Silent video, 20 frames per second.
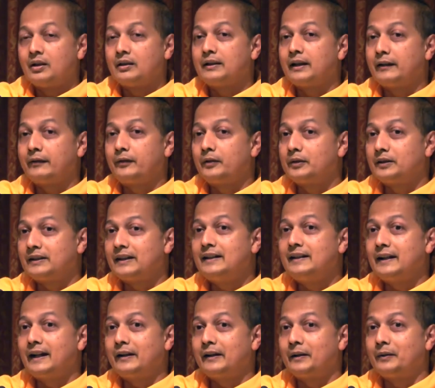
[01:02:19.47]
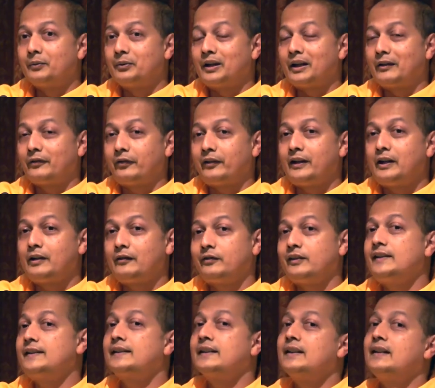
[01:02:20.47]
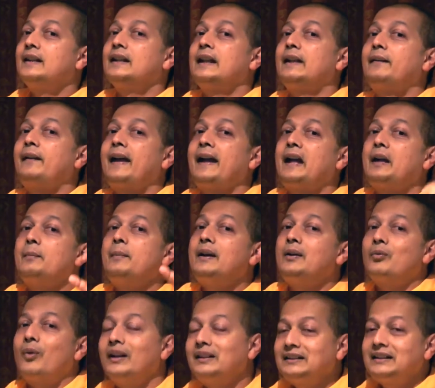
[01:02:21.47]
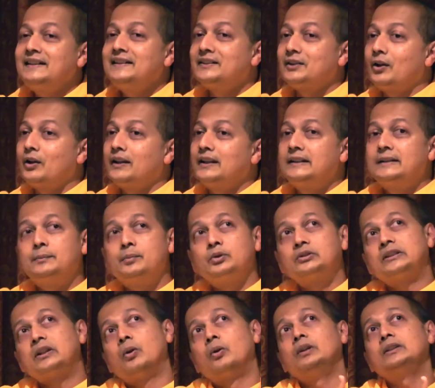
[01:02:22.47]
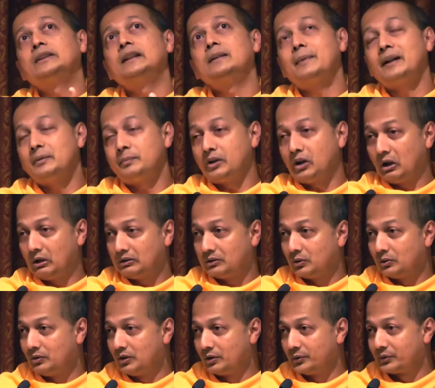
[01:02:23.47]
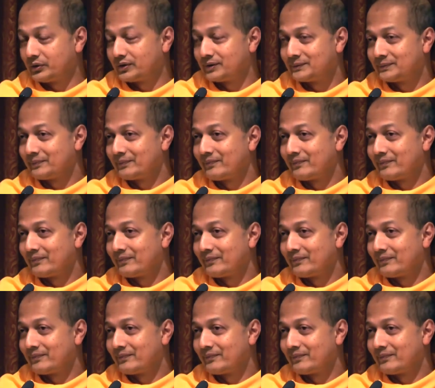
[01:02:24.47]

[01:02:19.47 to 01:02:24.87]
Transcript: The thing uh, we are afraid of is if I admit one thing is wrong in the book, the whole thing might be wrong. Who knows?